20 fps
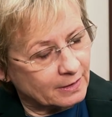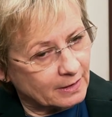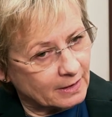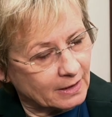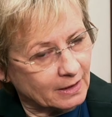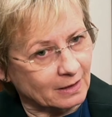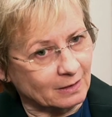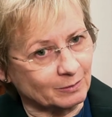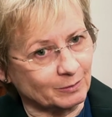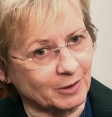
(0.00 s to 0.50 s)

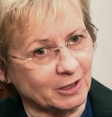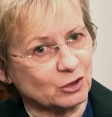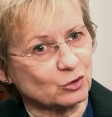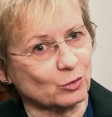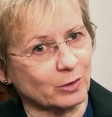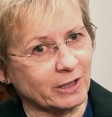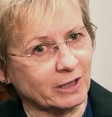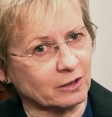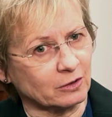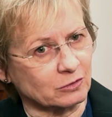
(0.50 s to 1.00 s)
In
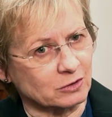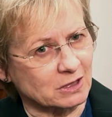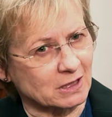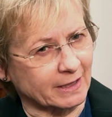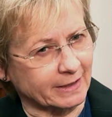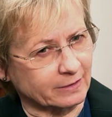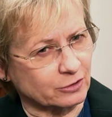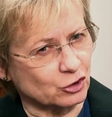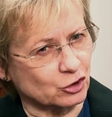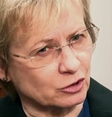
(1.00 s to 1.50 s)
between those
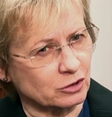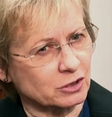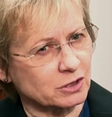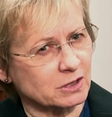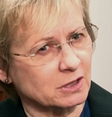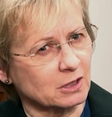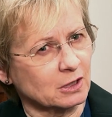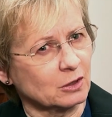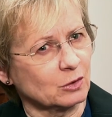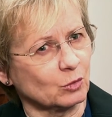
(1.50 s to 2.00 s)

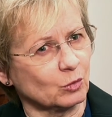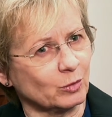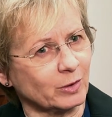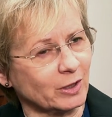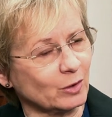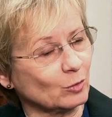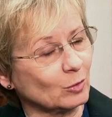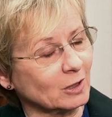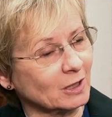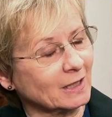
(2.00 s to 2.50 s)
lectures,
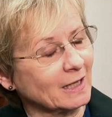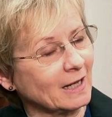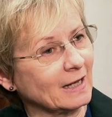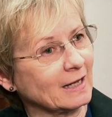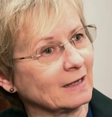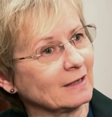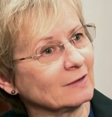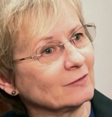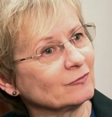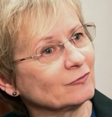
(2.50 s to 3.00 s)
we will
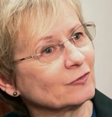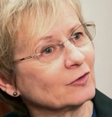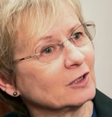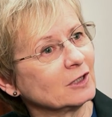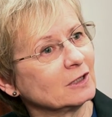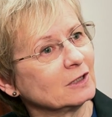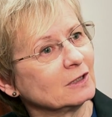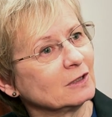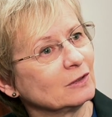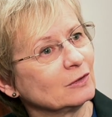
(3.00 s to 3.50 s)
have
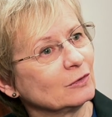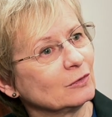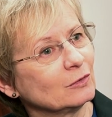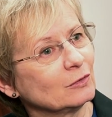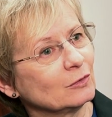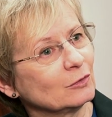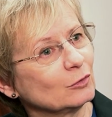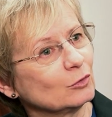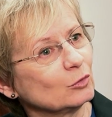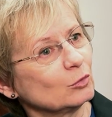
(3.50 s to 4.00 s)

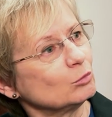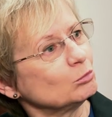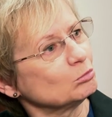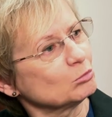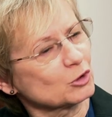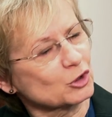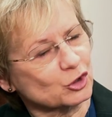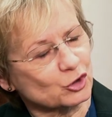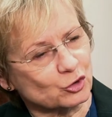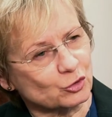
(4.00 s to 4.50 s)

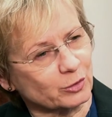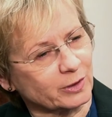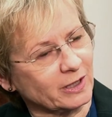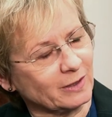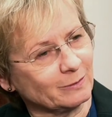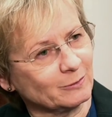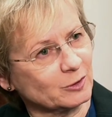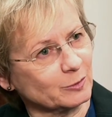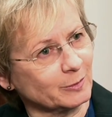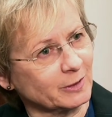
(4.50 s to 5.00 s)

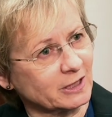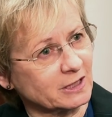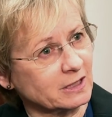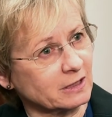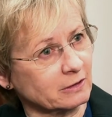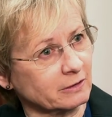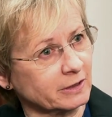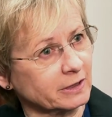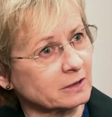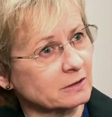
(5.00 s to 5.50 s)
streamed
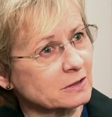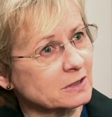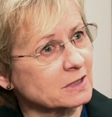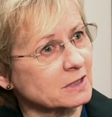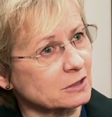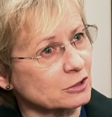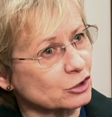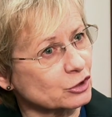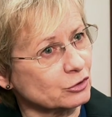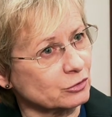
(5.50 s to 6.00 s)
materials
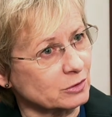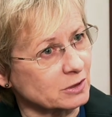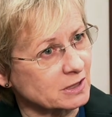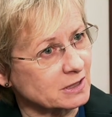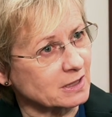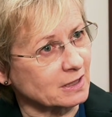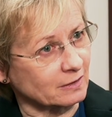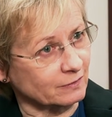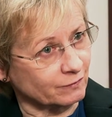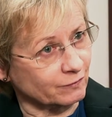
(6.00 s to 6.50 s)
that students
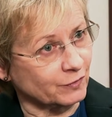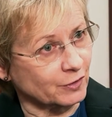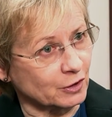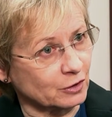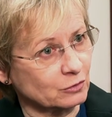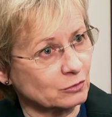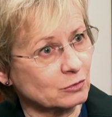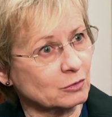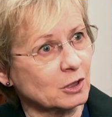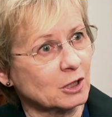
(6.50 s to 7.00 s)
can
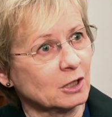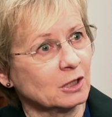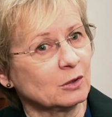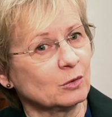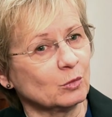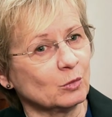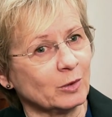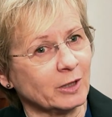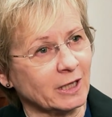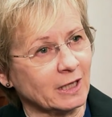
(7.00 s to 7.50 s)
view.
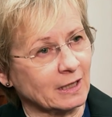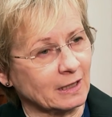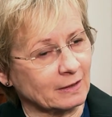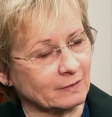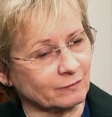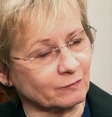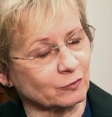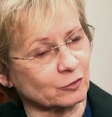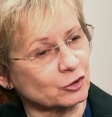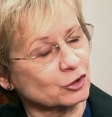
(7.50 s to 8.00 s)
We
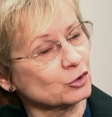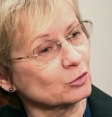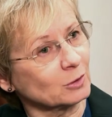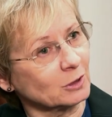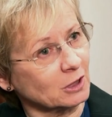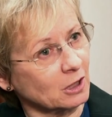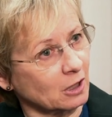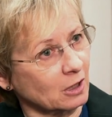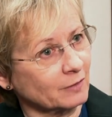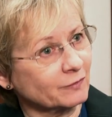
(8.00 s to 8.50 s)
have
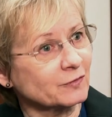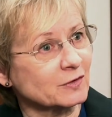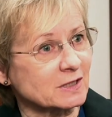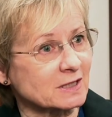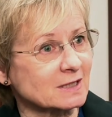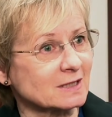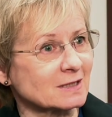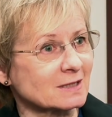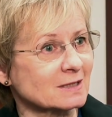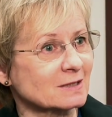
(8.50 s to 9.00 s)
virtual
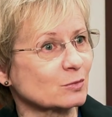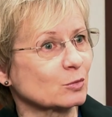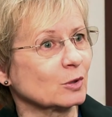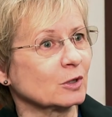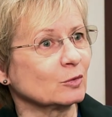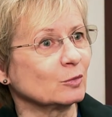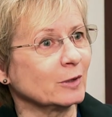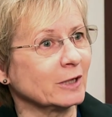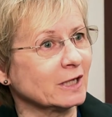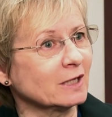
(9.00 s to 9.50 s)
offices
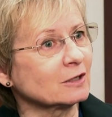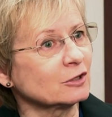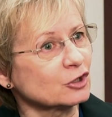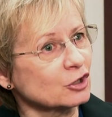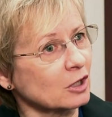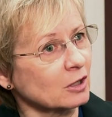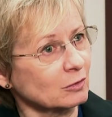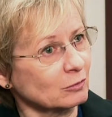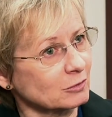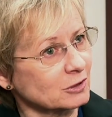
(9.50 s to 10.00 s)
where we can
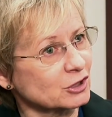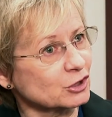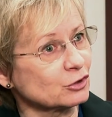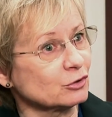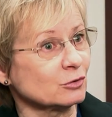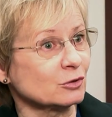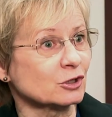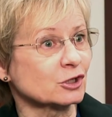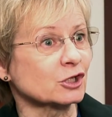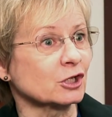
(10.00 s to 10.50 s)
talk with
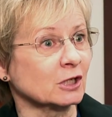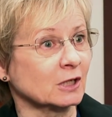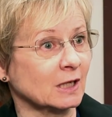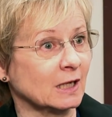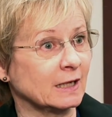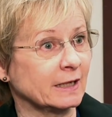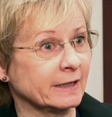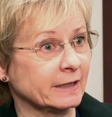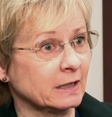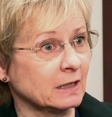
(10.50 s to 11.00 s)
students
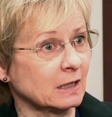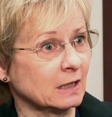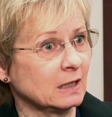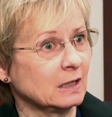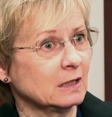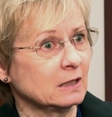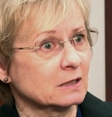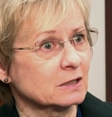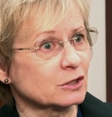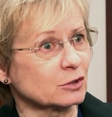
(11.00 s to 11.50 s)
online.
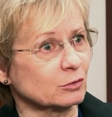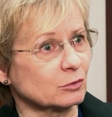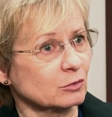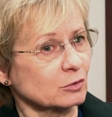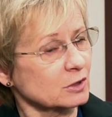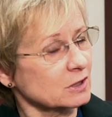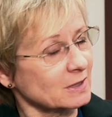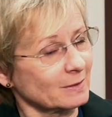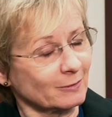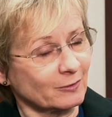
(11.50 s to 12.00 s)
So
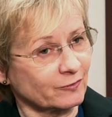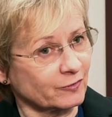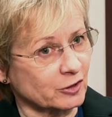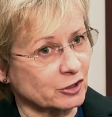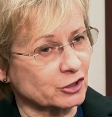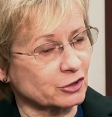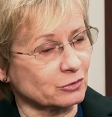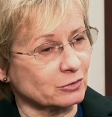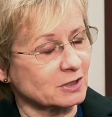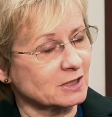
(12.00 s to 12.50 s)
some of our
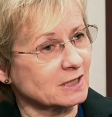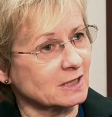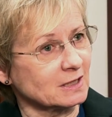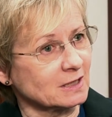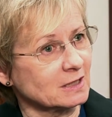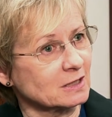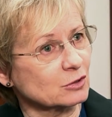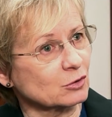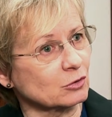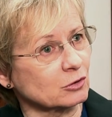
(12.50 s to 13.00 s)
students in
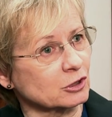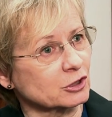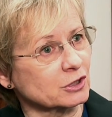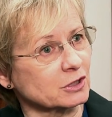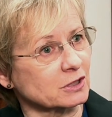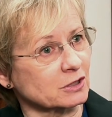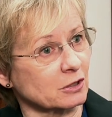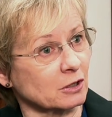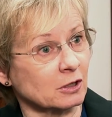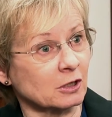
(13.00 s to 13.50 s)
these
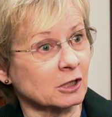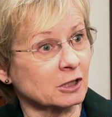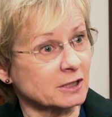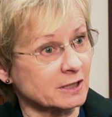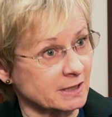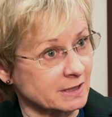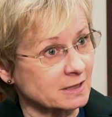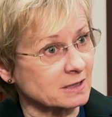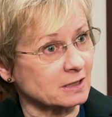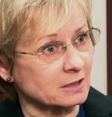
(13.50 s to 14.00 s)
courses are
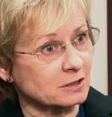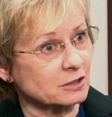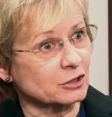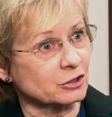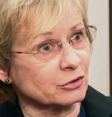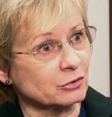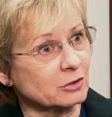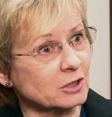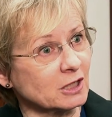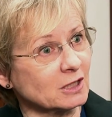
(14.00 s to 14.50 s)
distance
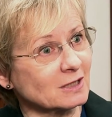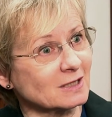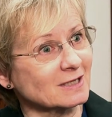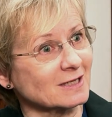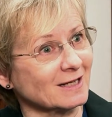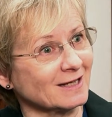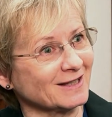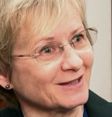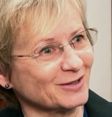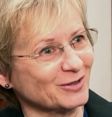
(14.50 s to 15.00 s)
students,
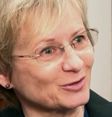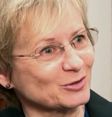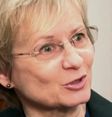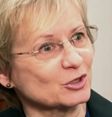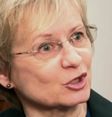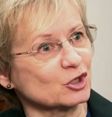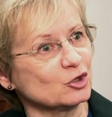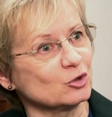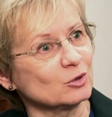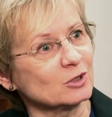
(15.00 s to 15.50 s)
and those
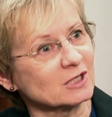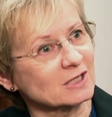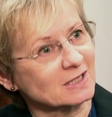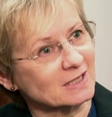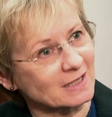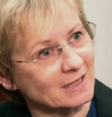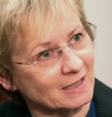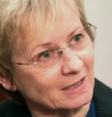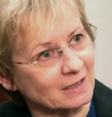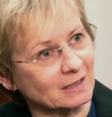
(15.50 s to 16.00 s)
students
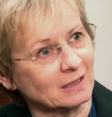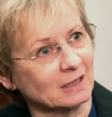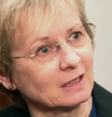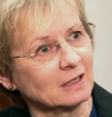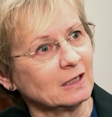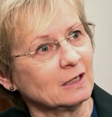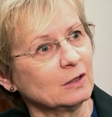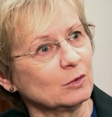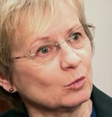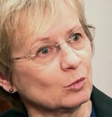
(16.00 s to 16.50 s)
then
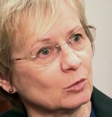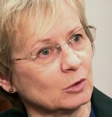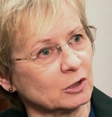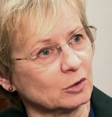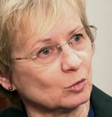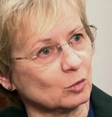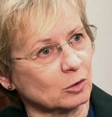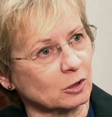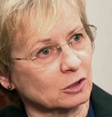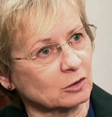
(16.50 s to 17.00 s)

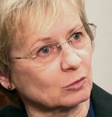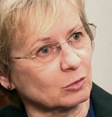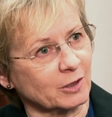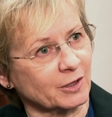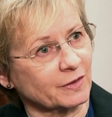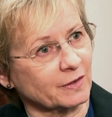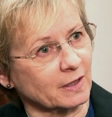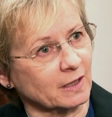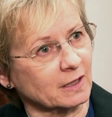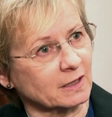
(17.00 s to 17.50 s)
would work
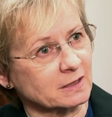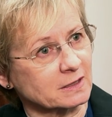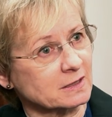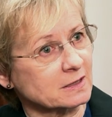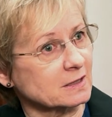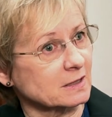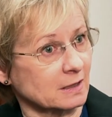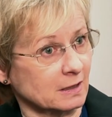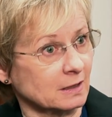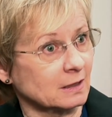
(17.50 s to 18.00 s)
with
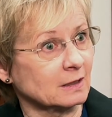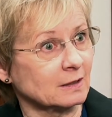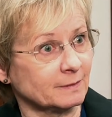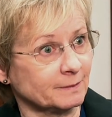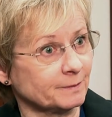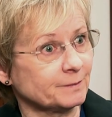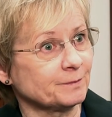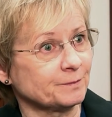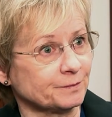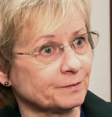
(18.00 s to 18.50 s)
us
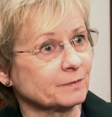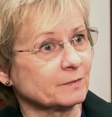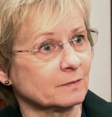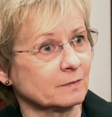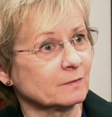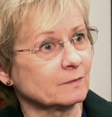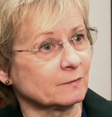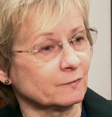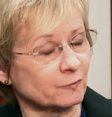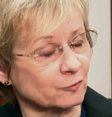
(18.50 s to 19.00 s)

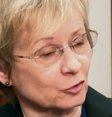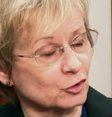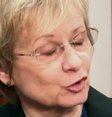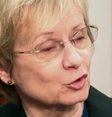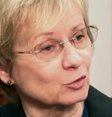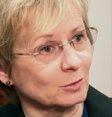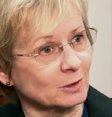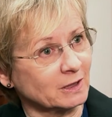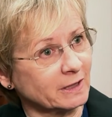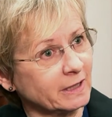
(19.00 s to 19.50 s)

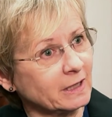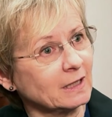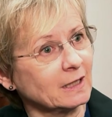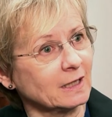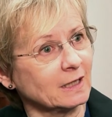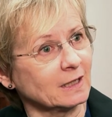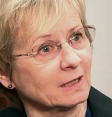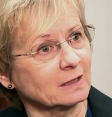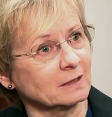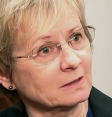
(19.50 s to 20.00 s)
virtually.
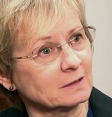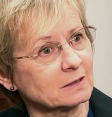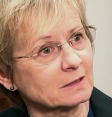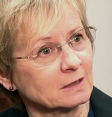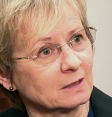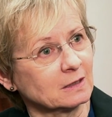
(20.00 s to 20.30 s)
And